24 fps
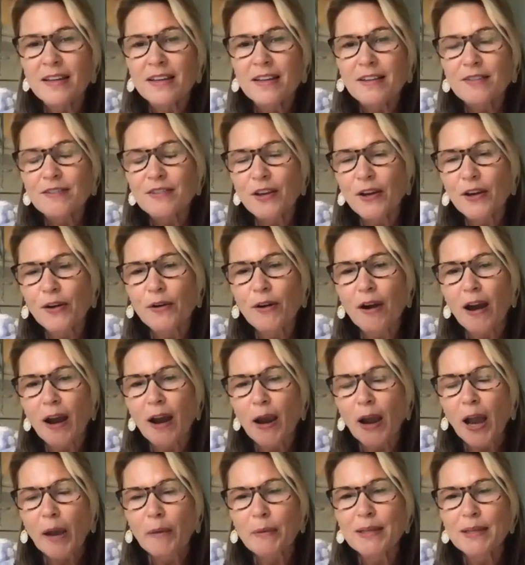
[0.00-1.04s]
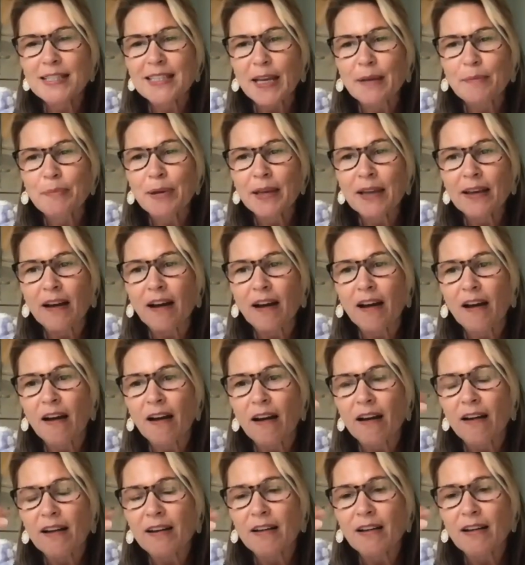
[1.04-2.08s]
So I would say
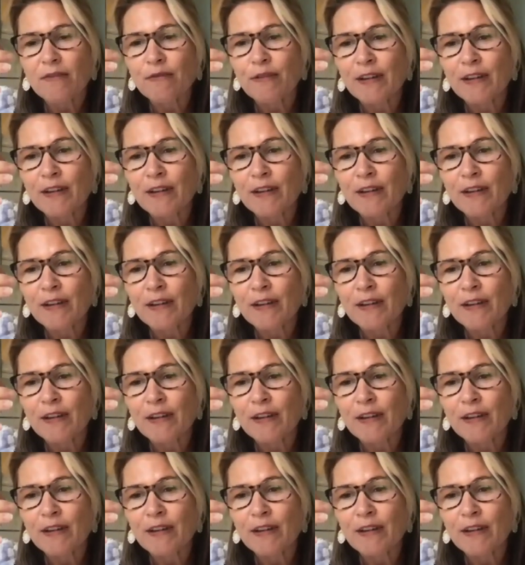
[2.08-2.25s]
PR